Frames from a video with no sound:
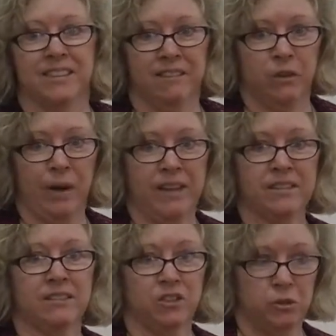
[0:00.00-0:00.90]
If you
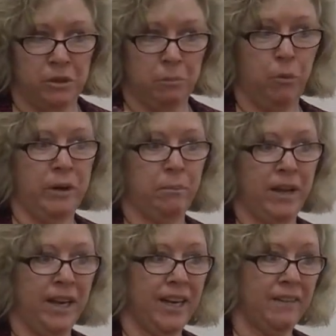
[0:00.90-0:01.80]
ask a student point
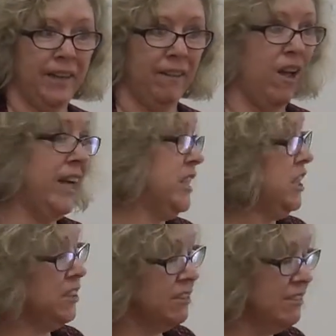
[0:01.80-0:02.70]
blank and they lie to you